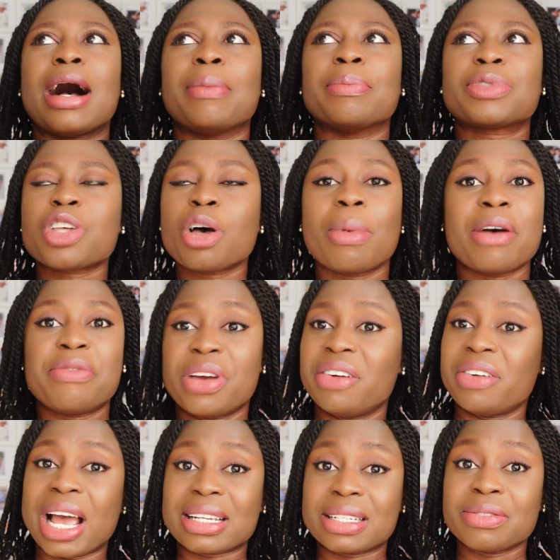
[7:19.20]
some are
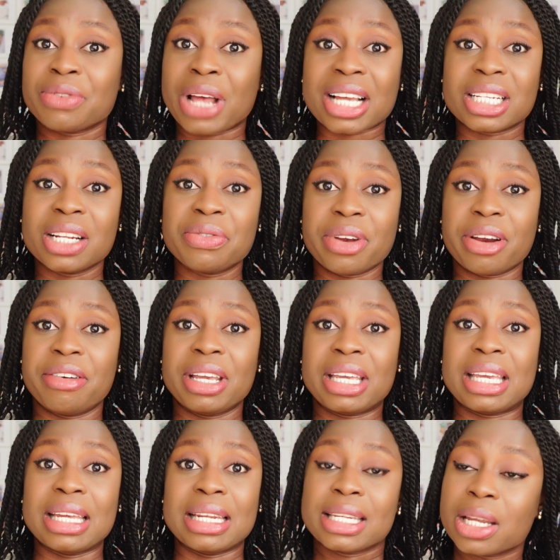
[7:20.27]
actually very
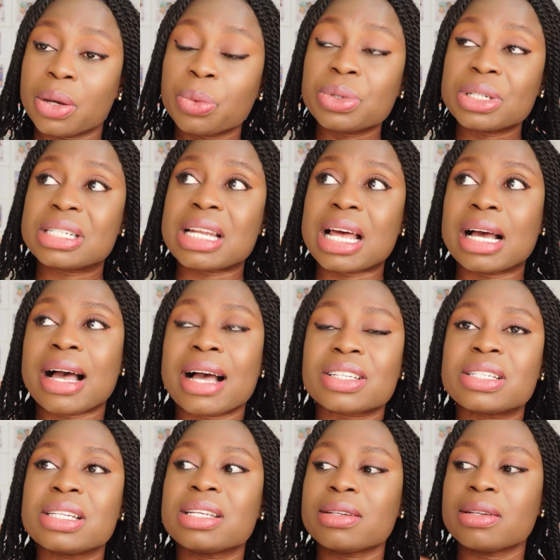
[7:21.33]
keen. They would
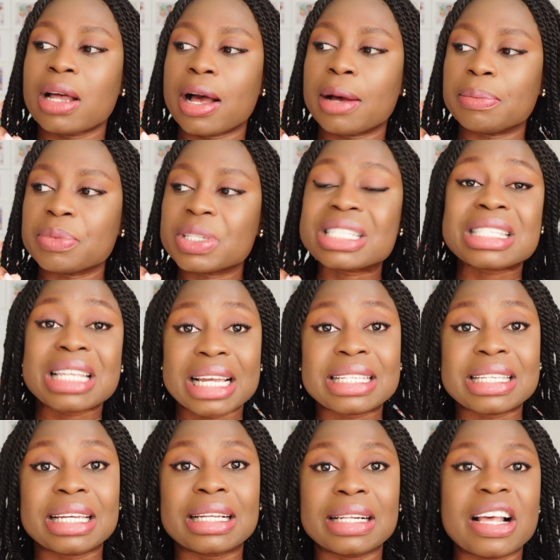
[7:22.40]
actually
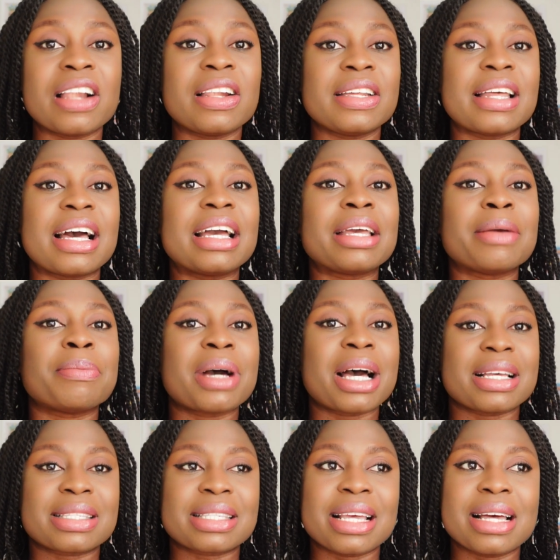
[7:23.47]
state it clearly that a
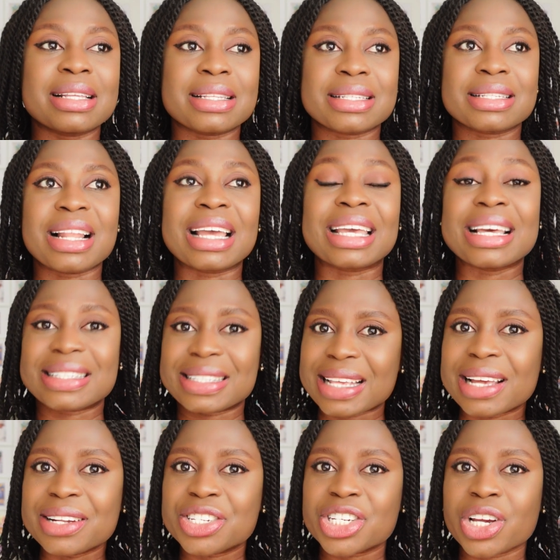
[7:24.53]
master's is like
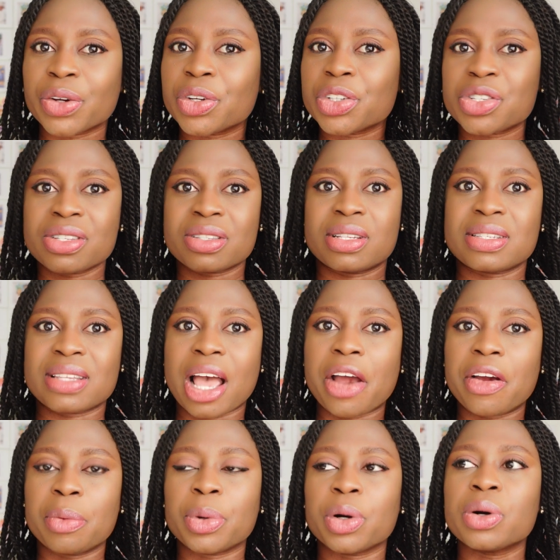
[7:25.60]
essential, not just
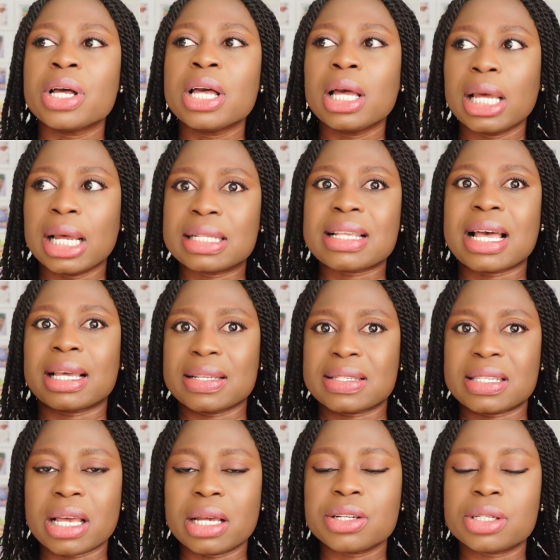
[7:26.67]
desirable. It's like
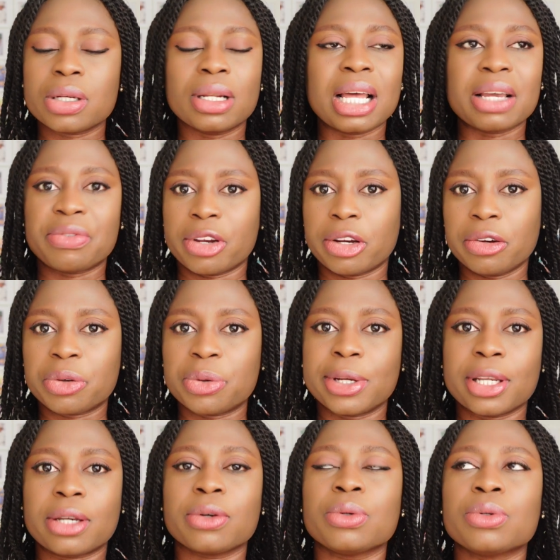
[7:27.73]
essential, like very
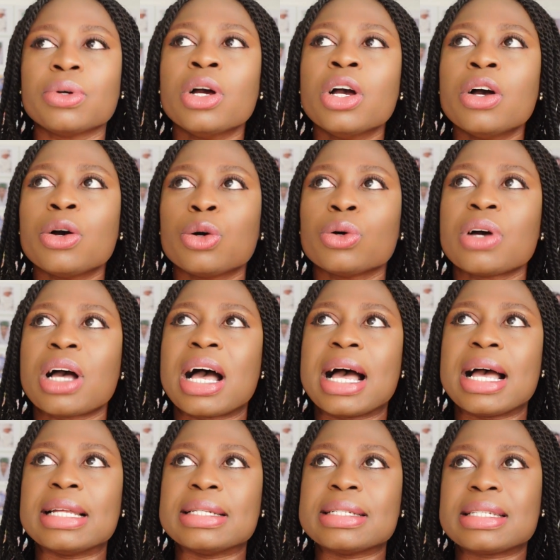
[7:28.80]
critical.
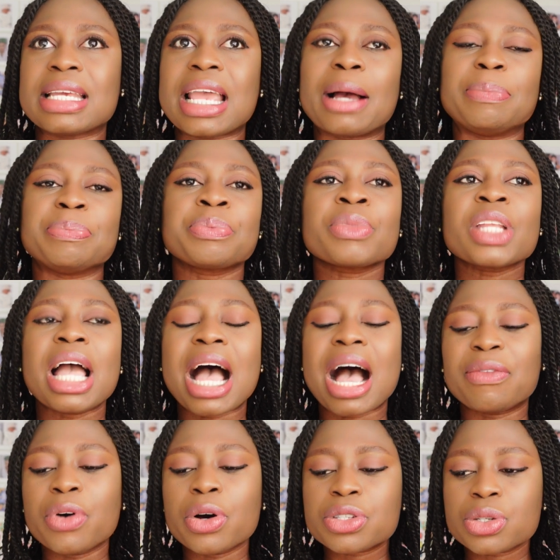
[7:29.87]
And yeah,
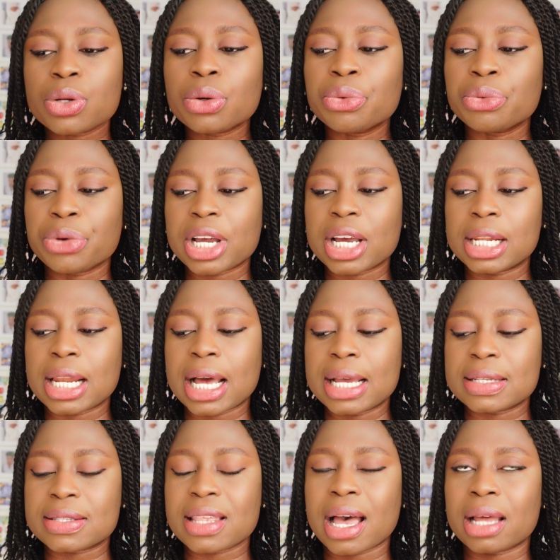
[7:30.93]
I've also
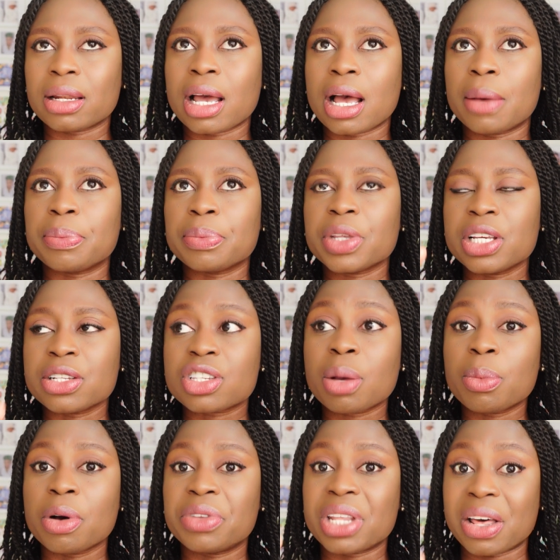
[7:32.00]
realized that in
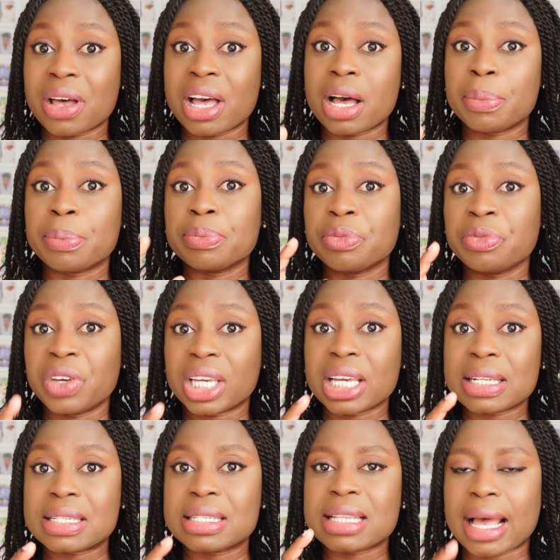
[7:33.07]
some of the
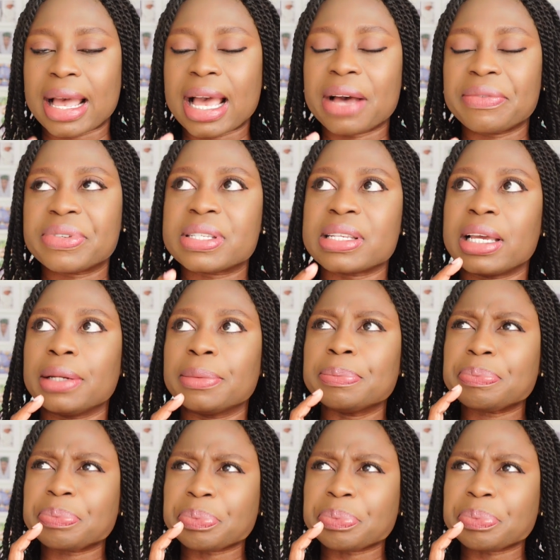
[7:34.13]
vacancies I have seen,